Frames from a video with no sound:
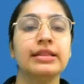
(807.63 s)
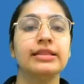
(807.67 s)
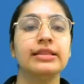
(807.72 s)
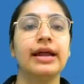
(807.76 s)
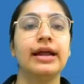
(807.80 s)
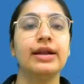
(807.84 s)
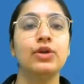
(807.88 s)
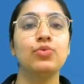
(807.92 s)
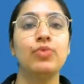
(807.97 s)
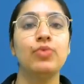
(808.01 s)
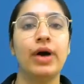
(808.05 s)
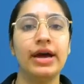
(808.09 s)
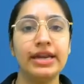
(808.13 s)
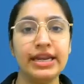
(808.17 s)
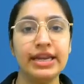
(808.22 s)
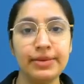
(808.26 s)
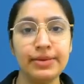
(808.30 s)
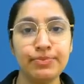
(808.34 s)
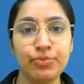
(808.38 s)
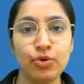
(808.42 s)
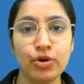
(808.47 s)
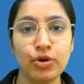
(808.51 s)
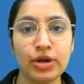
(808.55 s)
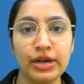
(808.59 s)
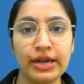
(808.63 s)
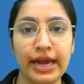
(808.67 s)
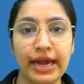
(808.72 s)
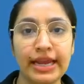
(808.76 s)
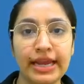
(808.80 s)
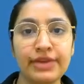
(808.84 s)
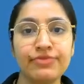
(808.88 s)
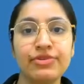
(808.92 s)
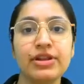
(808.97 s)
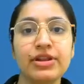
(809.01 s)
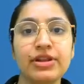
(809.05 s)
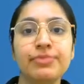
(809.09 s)
That one input
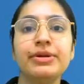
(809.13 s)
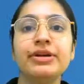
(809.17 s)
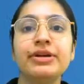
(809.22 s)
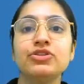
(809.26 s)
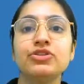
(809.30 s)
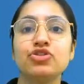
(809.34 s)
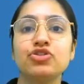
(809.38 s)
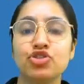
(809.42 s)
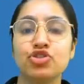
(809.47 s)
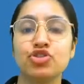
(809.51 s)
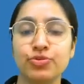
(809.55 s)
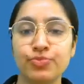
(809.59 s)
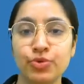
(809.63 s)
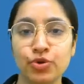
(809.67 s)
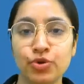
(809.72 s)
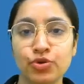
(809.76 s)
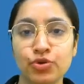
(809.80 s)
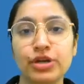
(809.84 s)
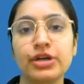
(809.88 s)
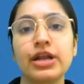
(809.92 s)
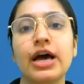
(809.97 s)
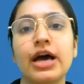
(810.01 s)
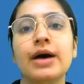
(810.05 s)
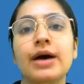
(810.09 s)
line will be distributed